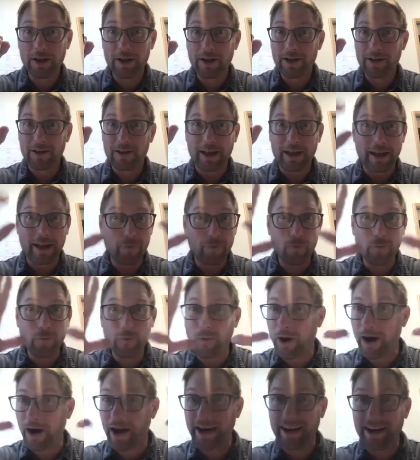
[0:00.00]
like,
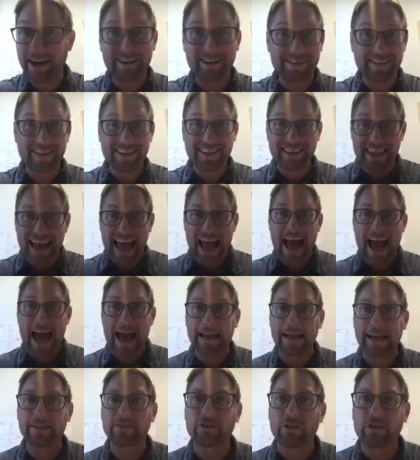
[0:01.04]
what is
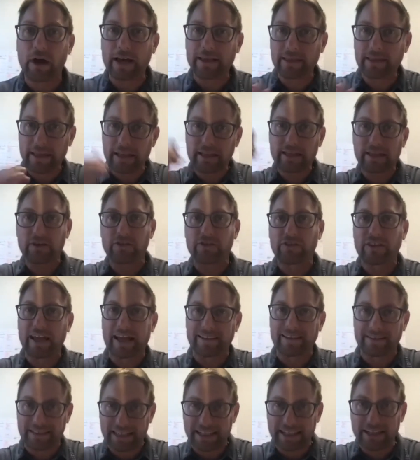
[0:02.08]
that? And so I think there's
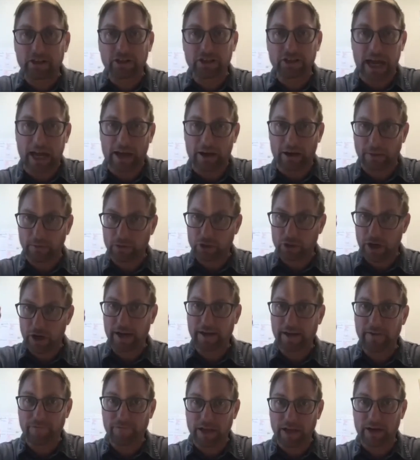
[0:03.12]
that teeter-totter. I'm
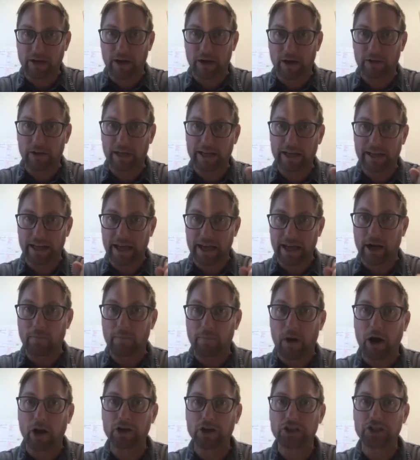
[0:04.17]
trying to figure out, like, can our
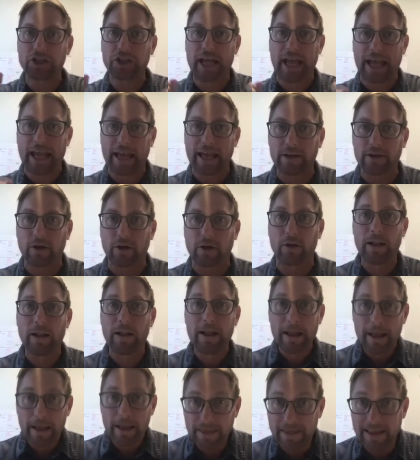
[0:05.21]
margin handle
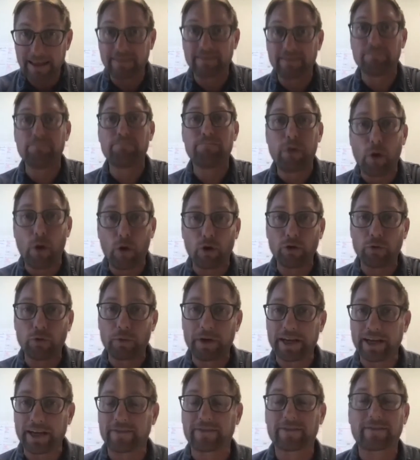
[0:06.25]
this bold
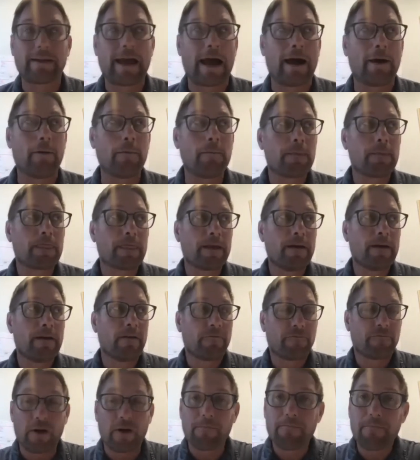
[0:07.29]
risk? Now,
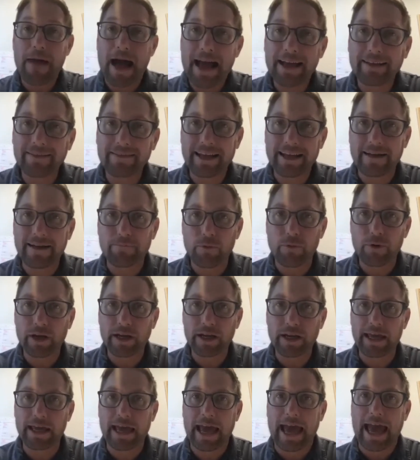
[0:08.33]
from my
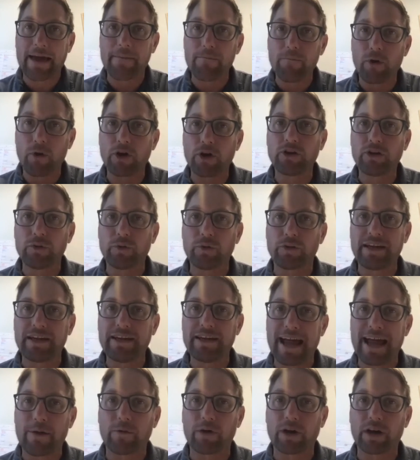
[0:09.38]
standpoint, it had more to do with the
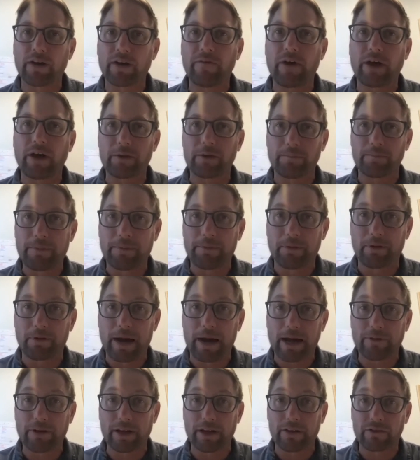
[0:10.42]
network of other people
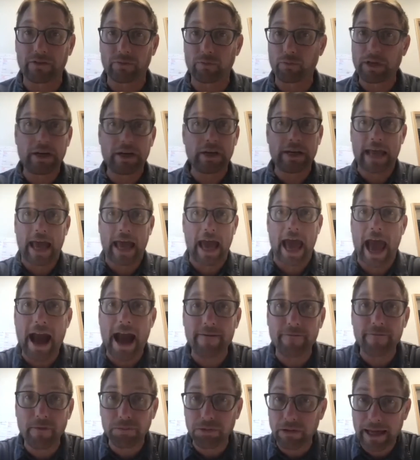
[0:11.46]
around us. We didn't
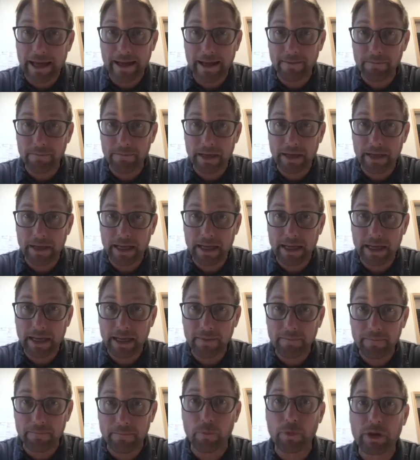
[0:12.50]
have a plan B, but
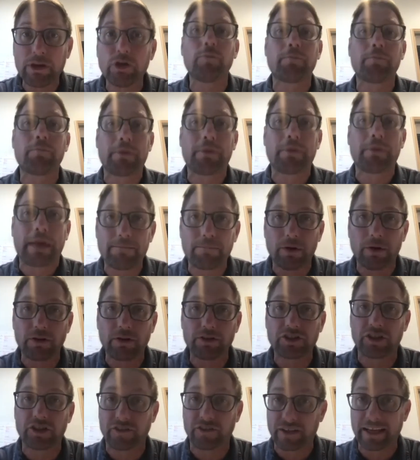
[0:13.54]
we knew people
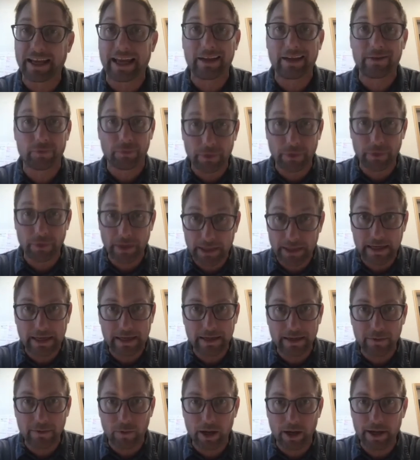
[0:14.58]
just in case we needed
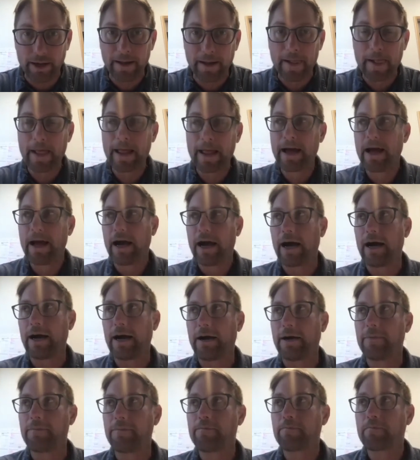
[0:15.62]
one.
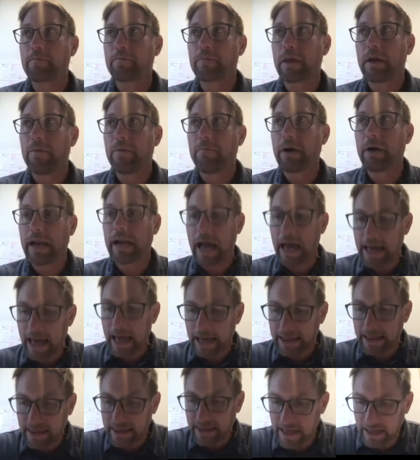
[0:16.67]
But
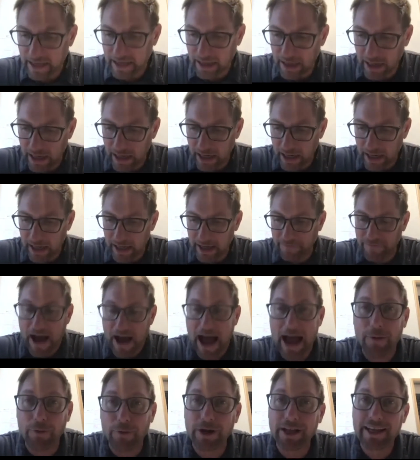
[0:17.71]
I think if
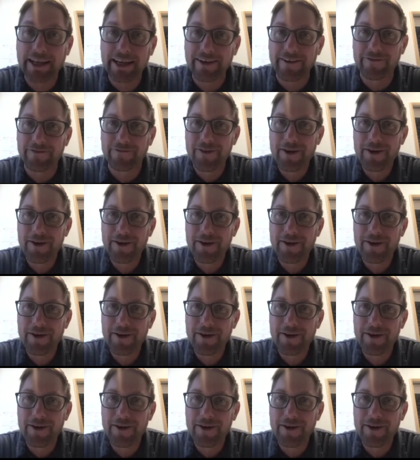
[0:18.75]
I were to give